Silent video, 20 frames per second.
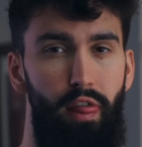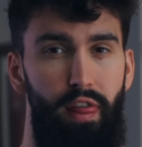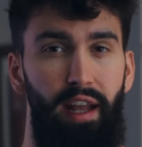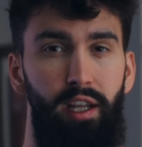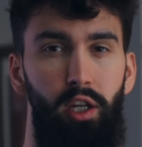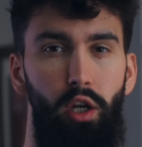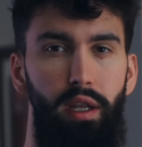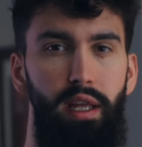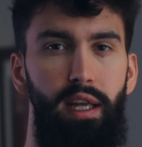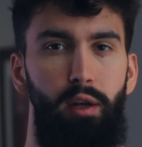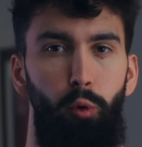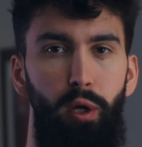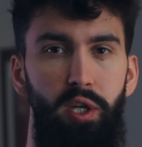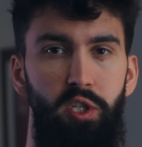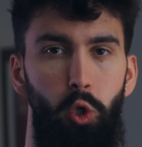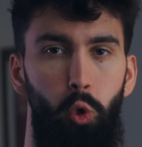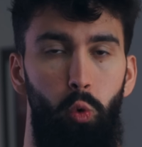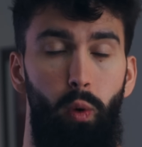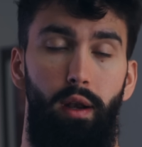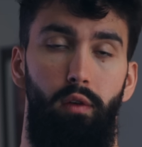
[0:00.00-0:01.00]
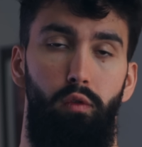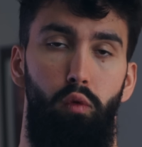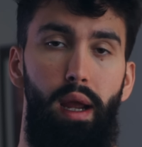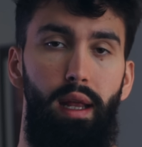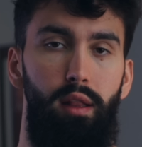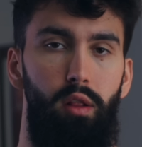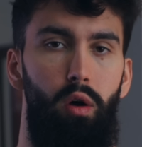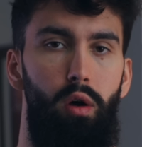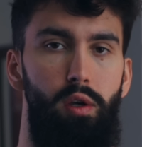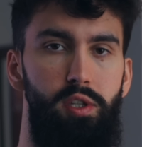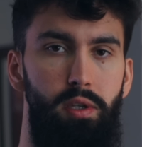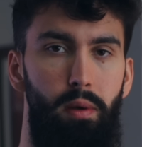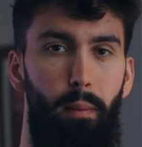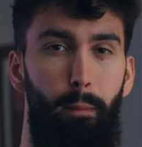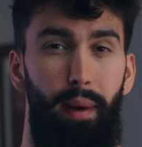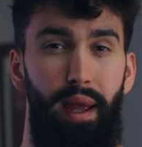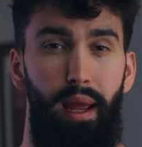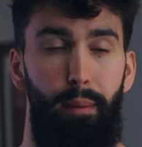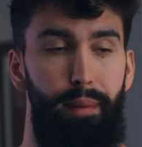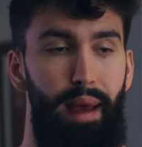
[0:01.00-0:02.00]
that could increase your rate of weight loss
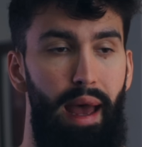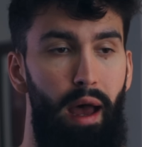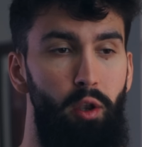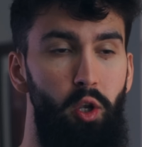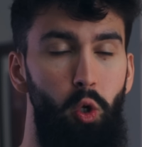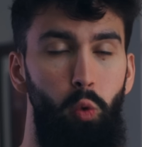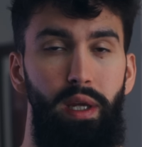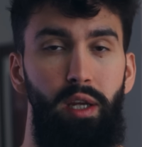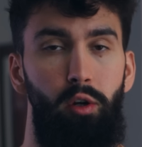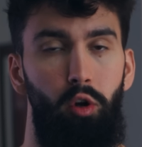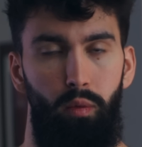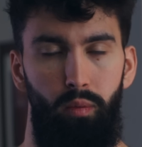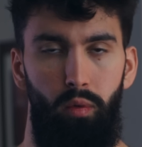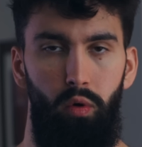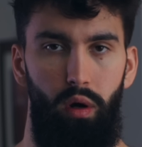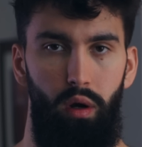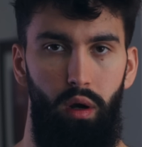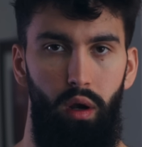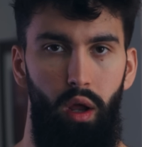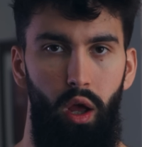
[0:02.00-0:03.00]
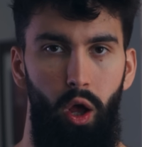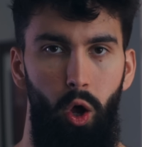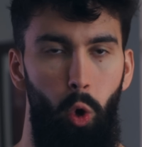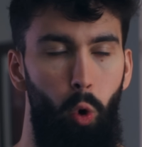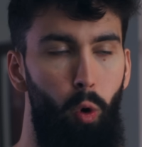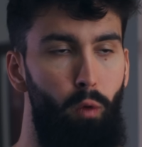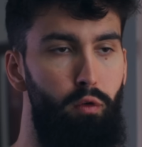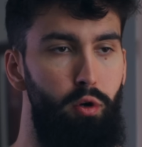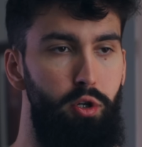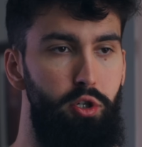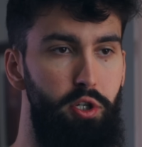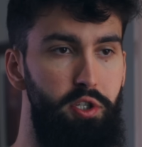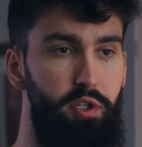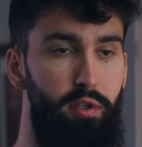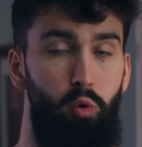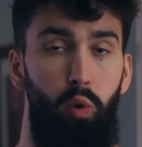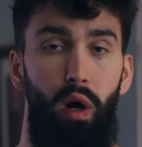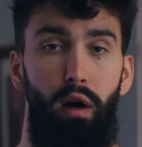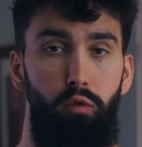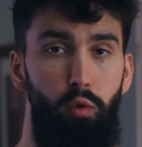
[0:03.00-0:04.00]
by a pound a week or more. Over
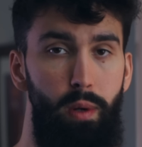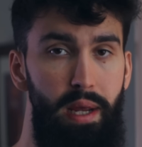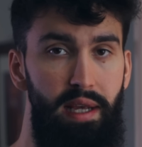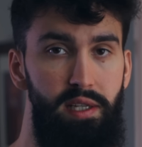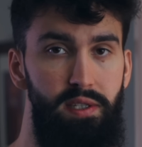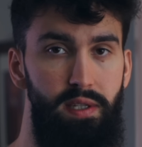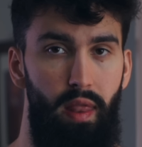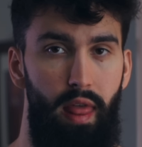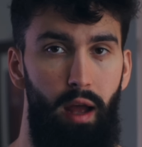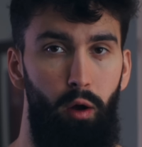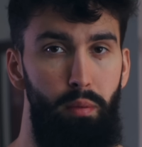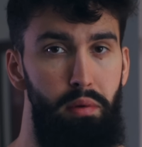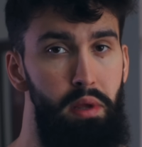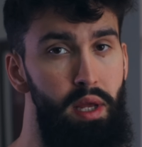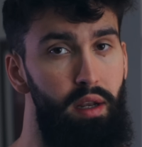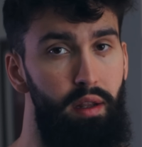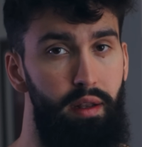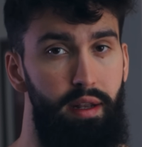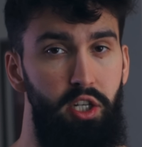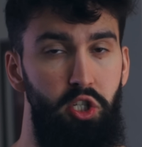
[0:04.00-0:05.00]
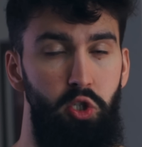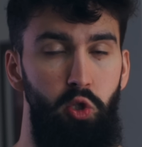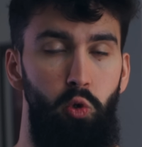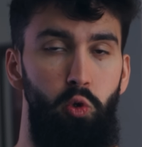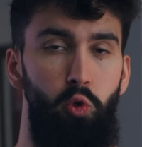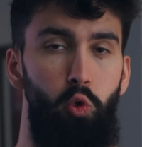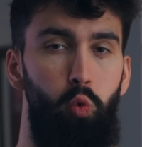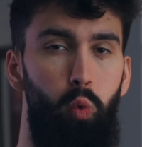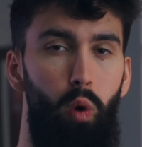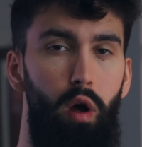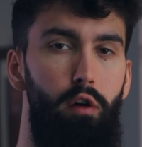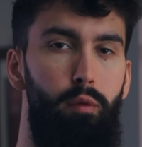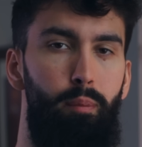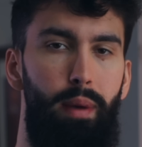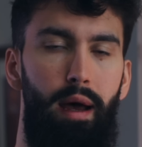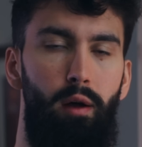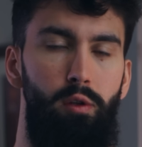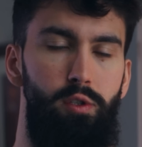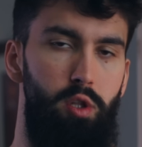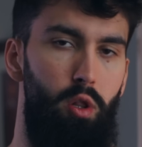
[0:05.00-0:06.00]
just 12 weeks, that would be an additional 12
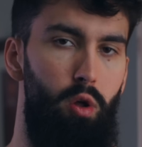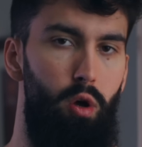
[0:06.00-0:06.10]
pounds